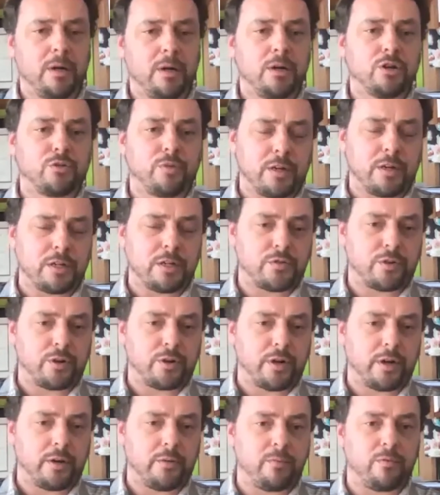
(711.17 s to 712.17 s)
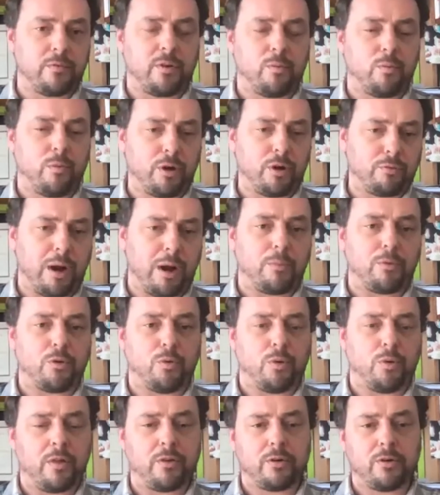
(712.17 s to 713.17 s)
transferring from one crop to
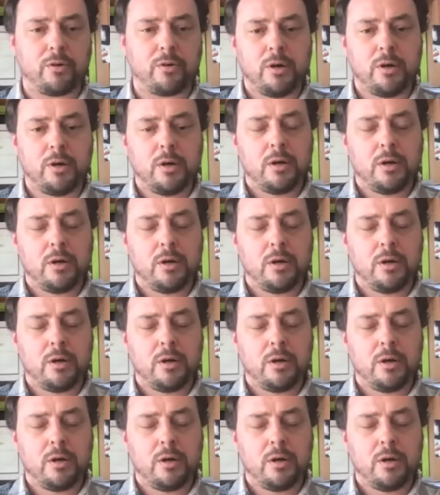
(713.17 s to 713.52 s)
another,